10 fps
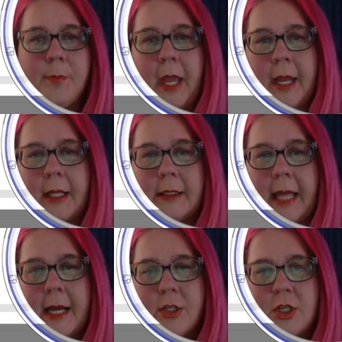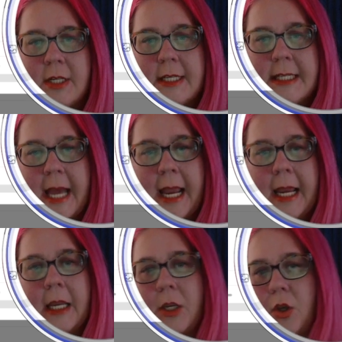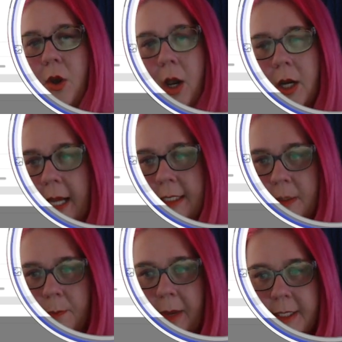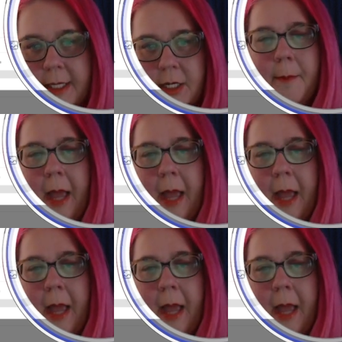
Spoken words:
It allows you to say a custom message,